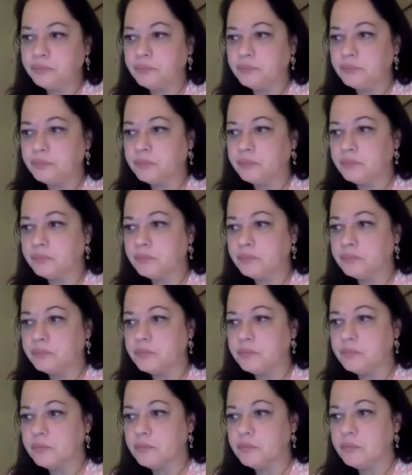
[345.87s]

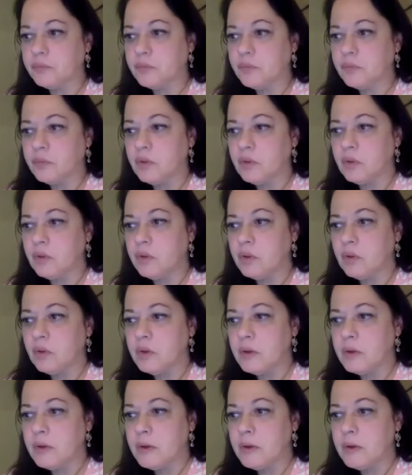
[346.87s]
No one is speaking in this clip.